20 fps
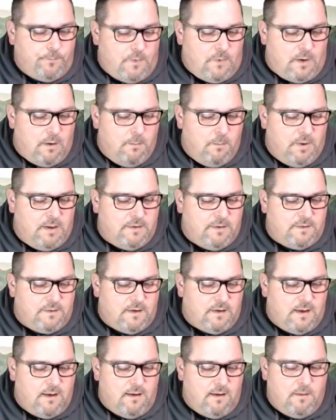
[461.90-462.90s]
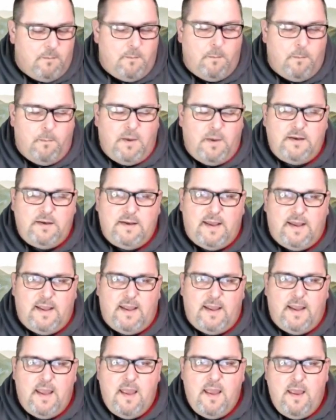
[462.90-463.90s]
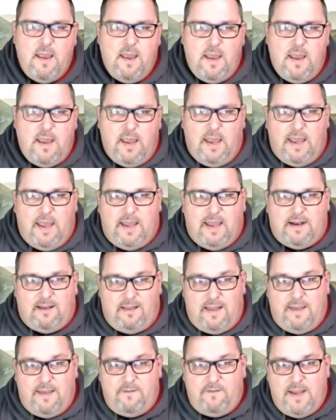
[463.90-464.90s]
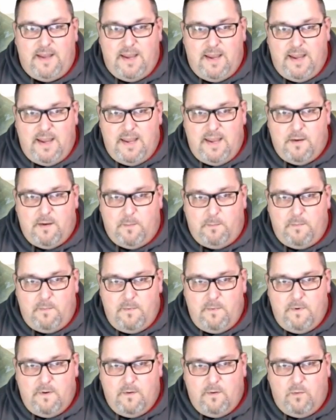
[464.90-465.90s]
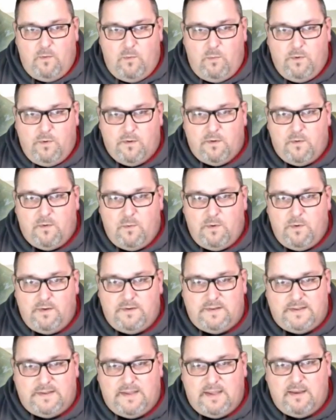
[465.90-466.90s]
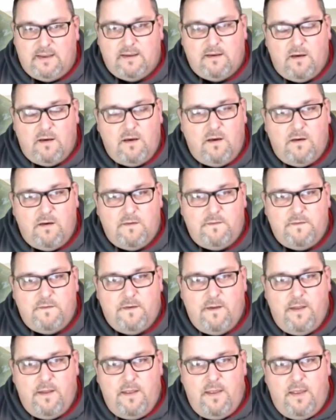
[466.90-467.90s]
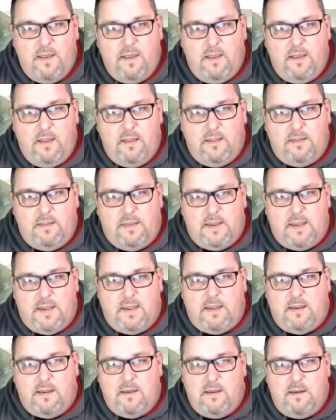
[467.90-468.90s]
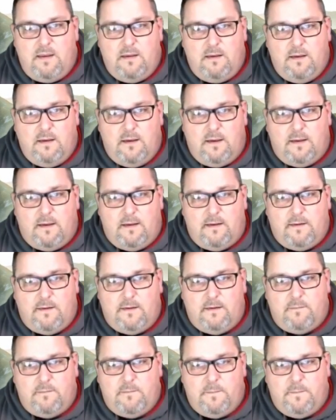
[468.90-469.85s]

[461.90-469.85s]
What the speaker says: But Monday at 11 a.m., we're going to kick off the uh,